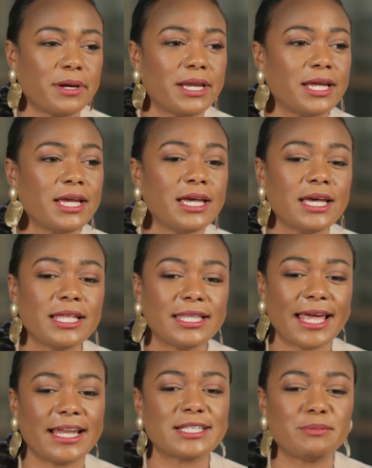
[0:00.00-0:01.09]
but
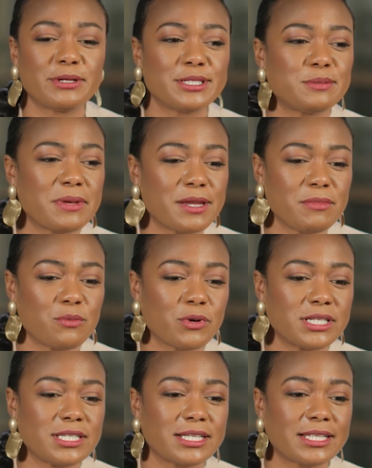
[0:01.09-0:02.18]
that experience made me
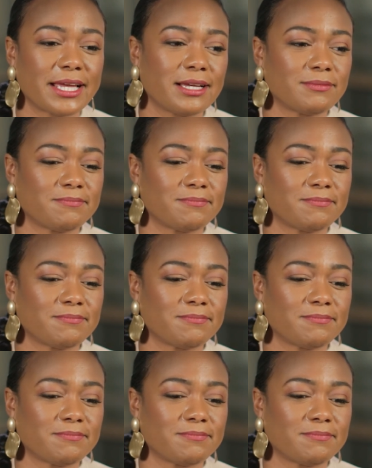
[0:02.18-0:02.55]
want to like,